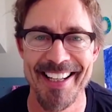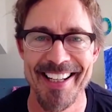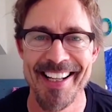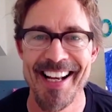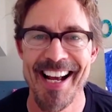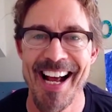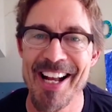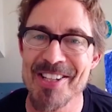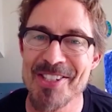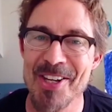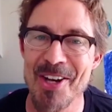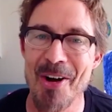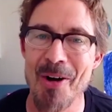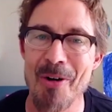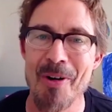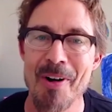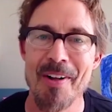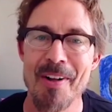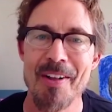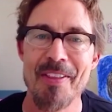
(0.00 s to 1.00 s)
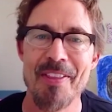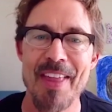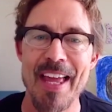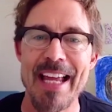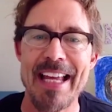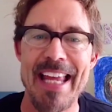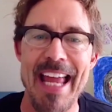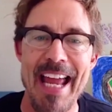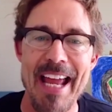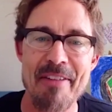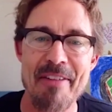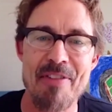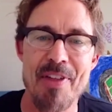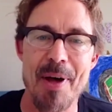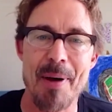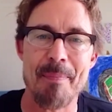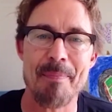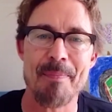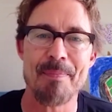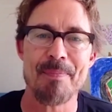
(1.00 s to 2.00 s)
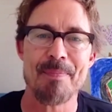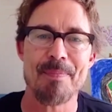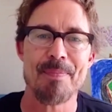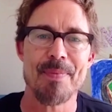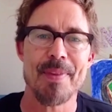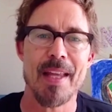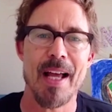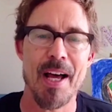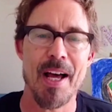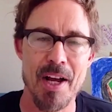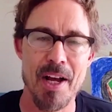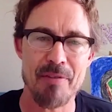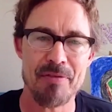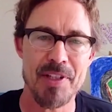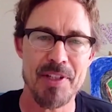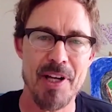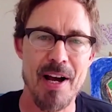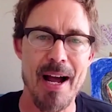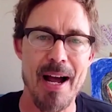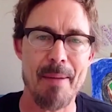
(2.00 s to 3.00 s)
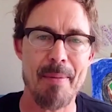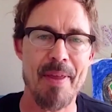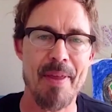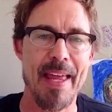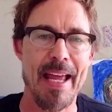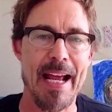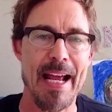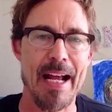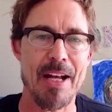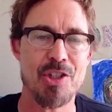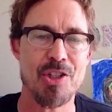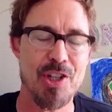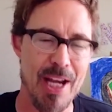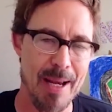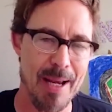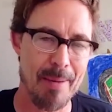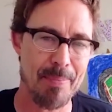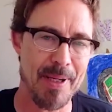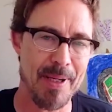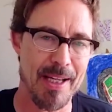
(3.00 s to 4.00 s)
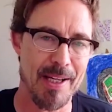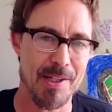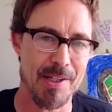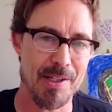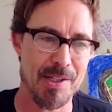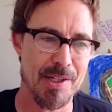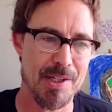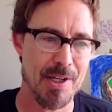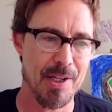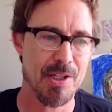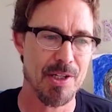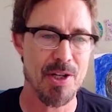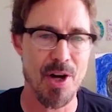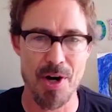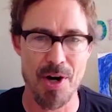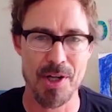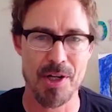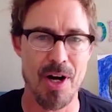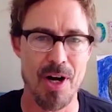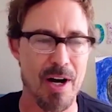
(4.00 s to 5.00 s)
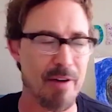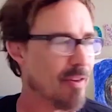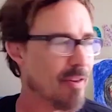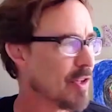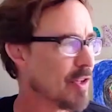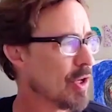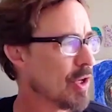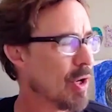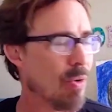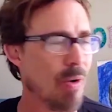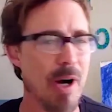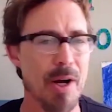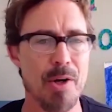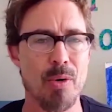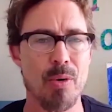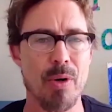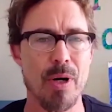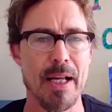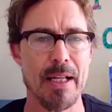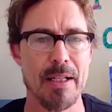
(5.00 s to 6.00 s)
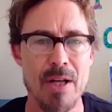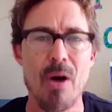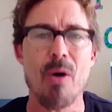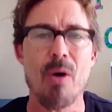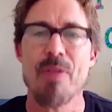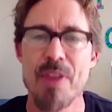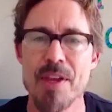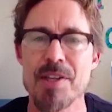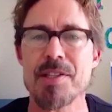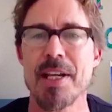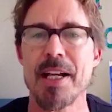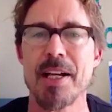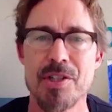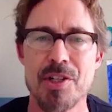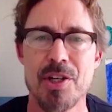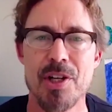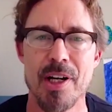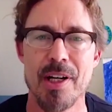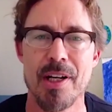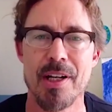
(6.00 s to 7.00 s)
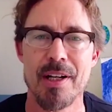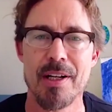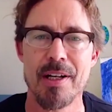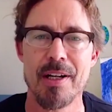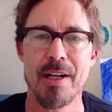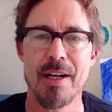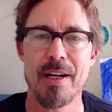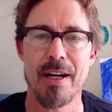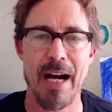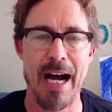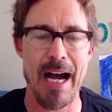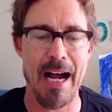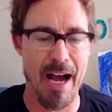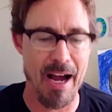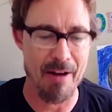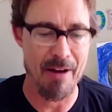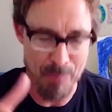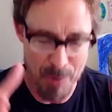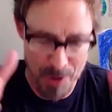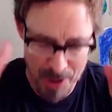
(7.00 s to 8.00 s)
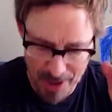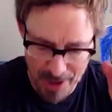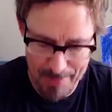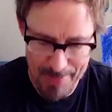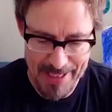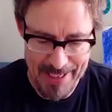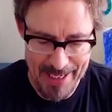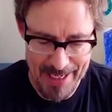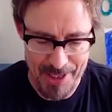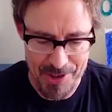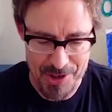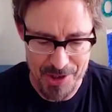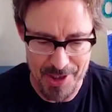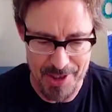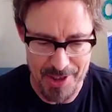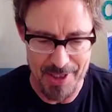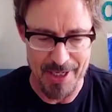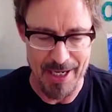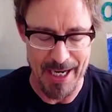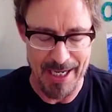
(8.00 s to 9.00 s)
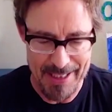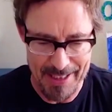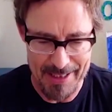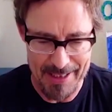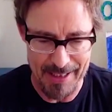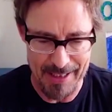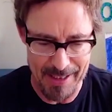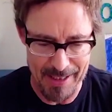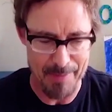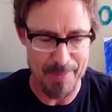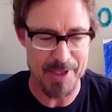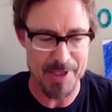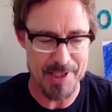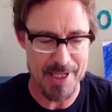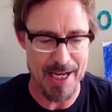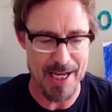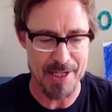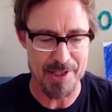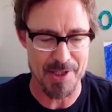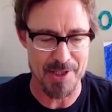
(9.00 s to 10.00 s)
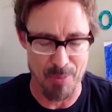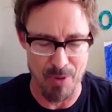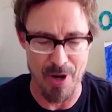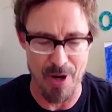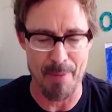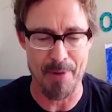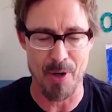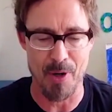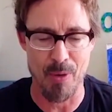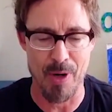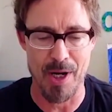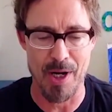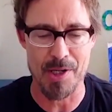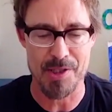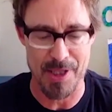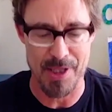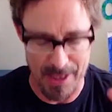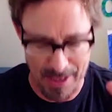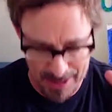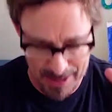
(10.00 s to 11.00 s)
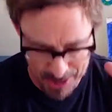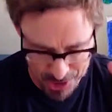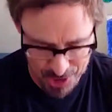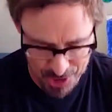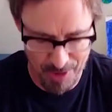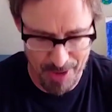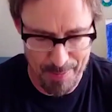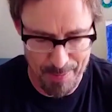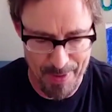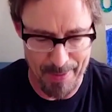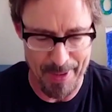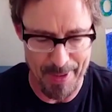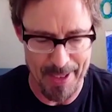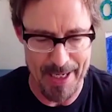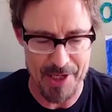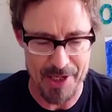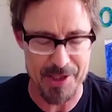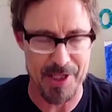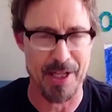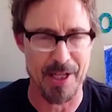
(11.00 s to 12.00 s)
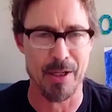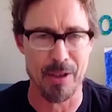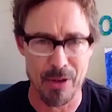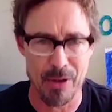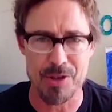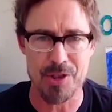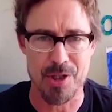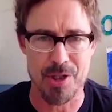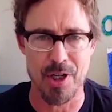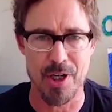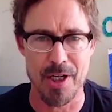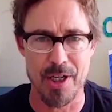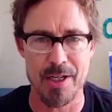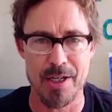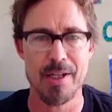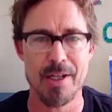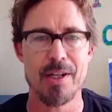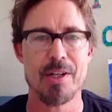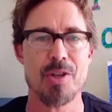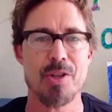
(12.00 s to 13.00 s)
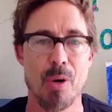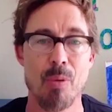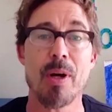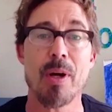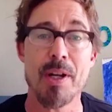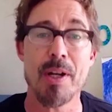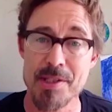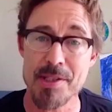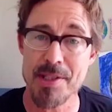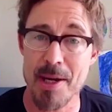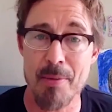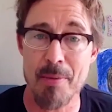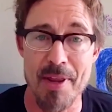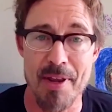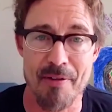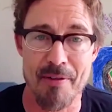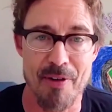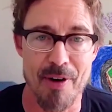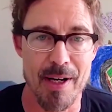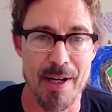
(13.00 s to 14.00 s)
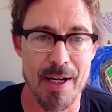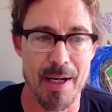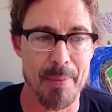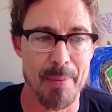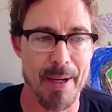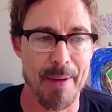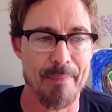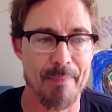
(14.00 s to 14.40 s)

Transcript: And so they gave them enough time, and they had champions, Tartikoff and so on, who are like, no, this thing is good. Right. I, I put it on my desk. I did the litmus test. The barometer was, it showed up on my desk and it looks good. So we're going to stay with it for a little bit.